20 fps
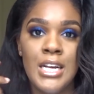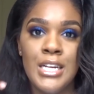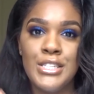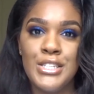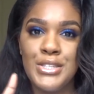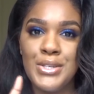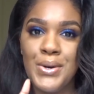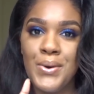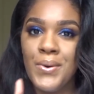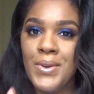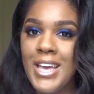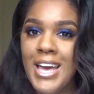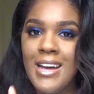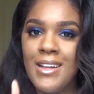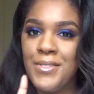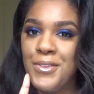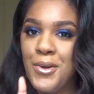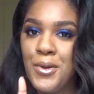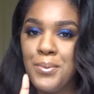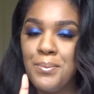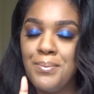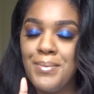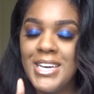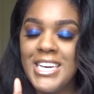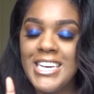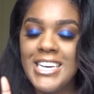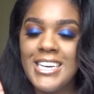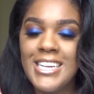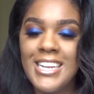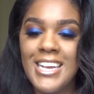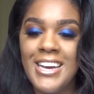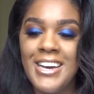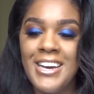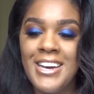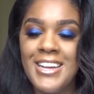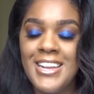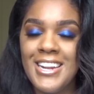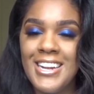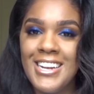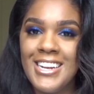So yeah, don't make
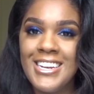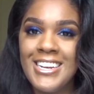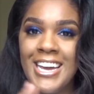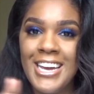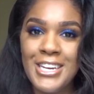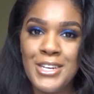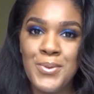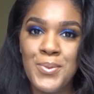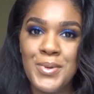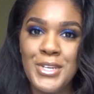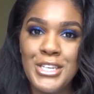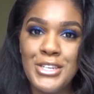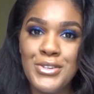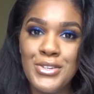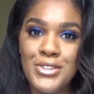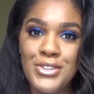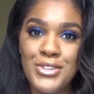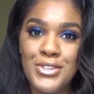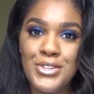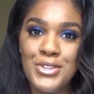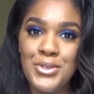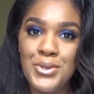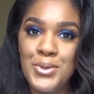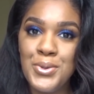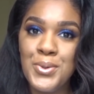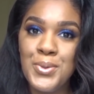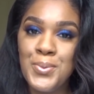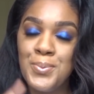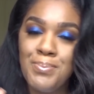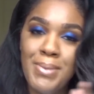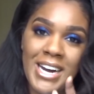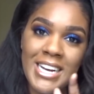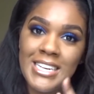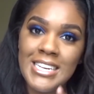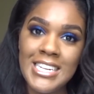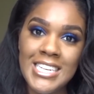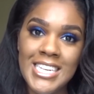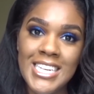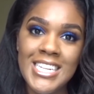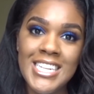like we used to do
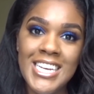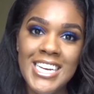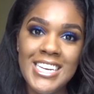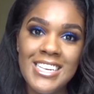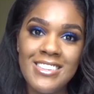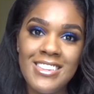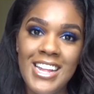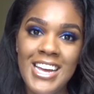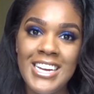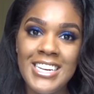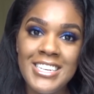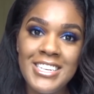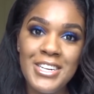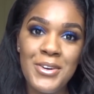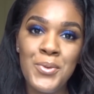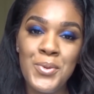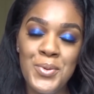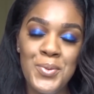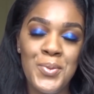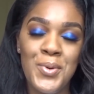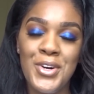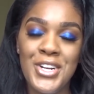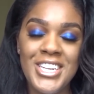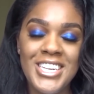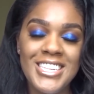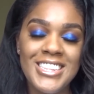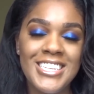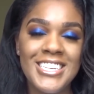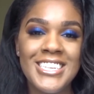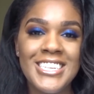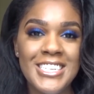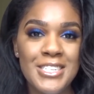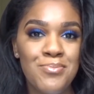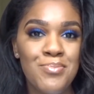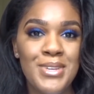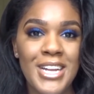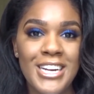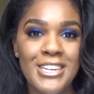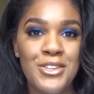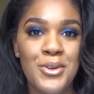back in the days, like we want to
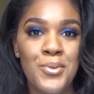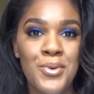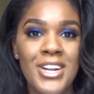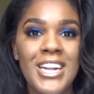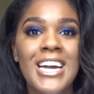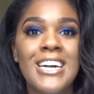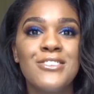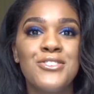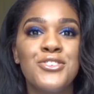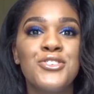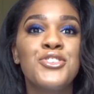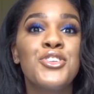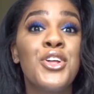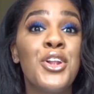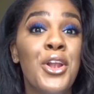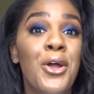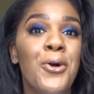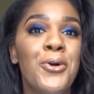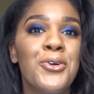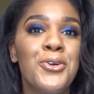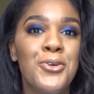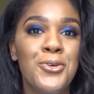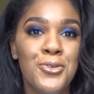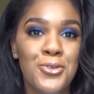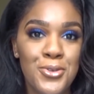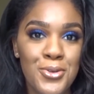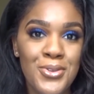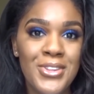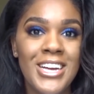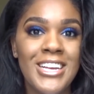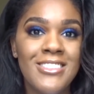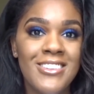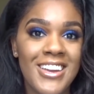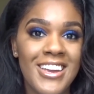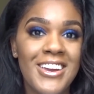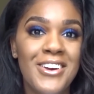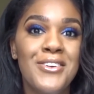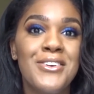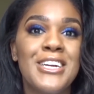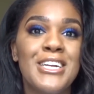keep like the relaxer the longer so that the
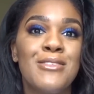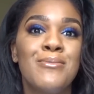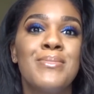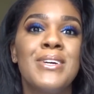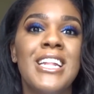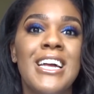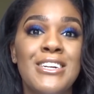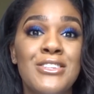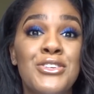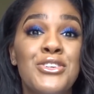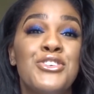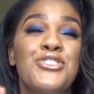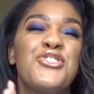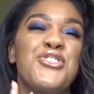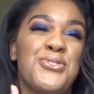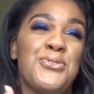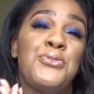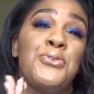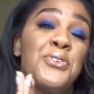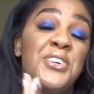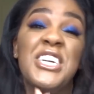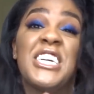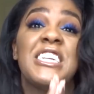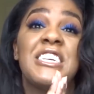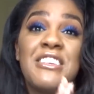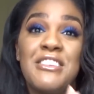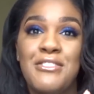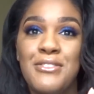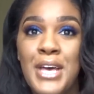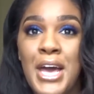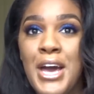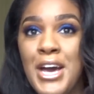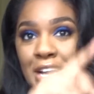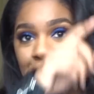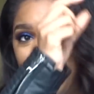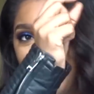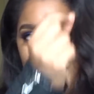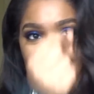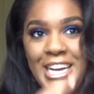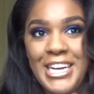hair can be like the straightest
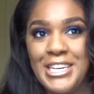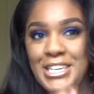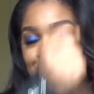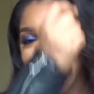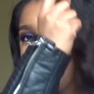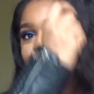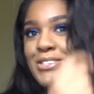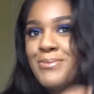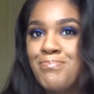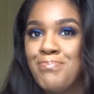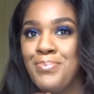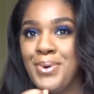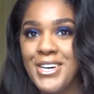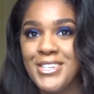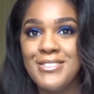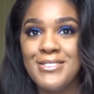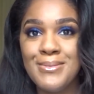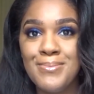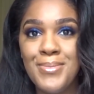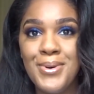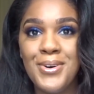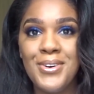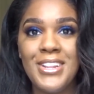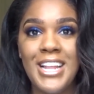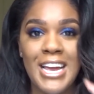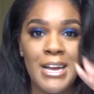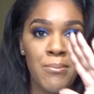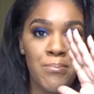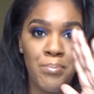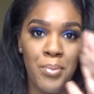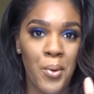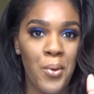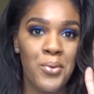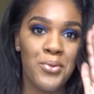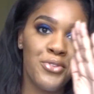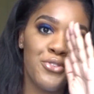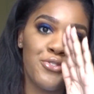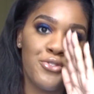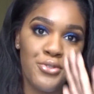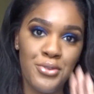like possible, like
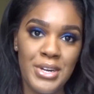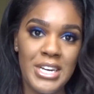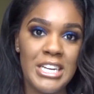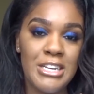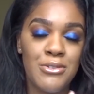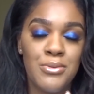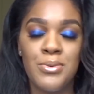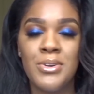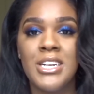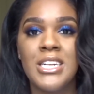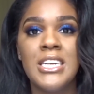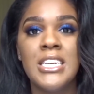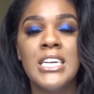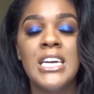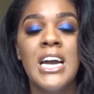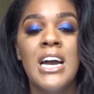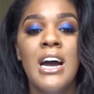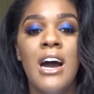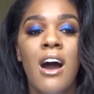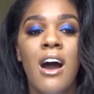bone straight really.